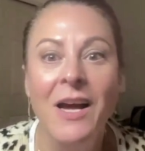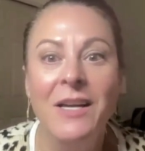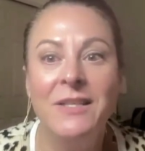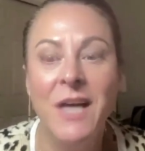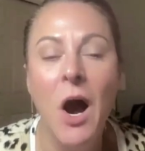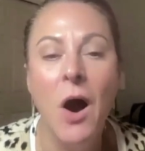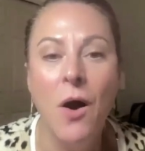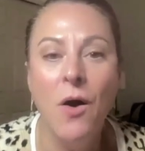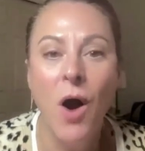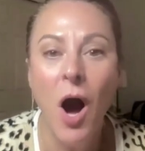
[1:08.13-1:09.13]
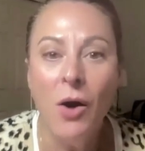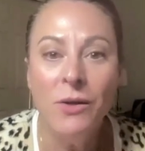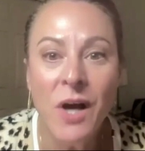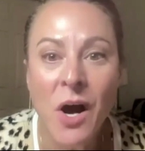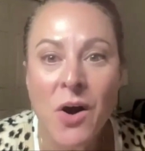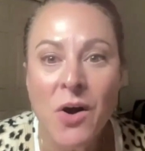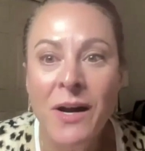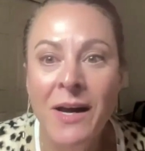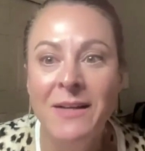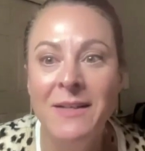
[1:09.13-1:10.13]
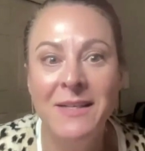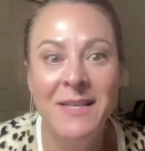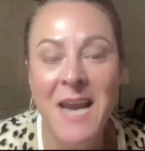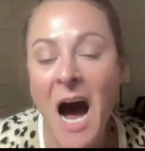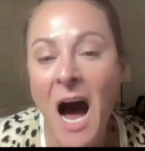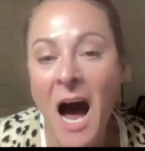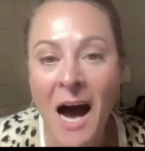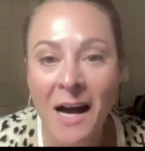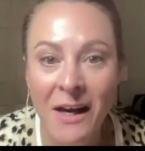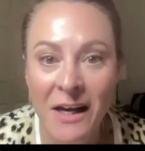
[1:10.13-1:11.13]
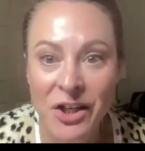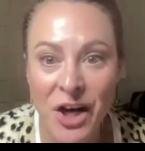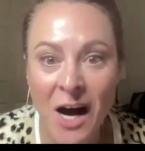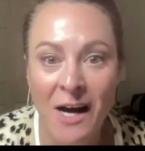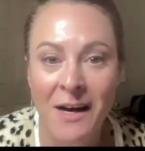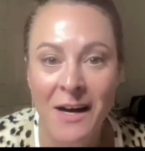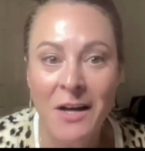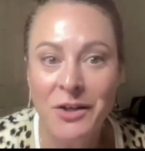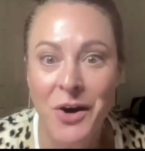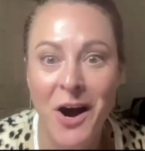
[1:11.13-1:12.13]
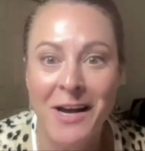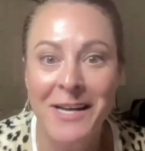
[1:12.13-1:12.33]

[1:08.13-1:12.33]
So ozone does not act like a drug.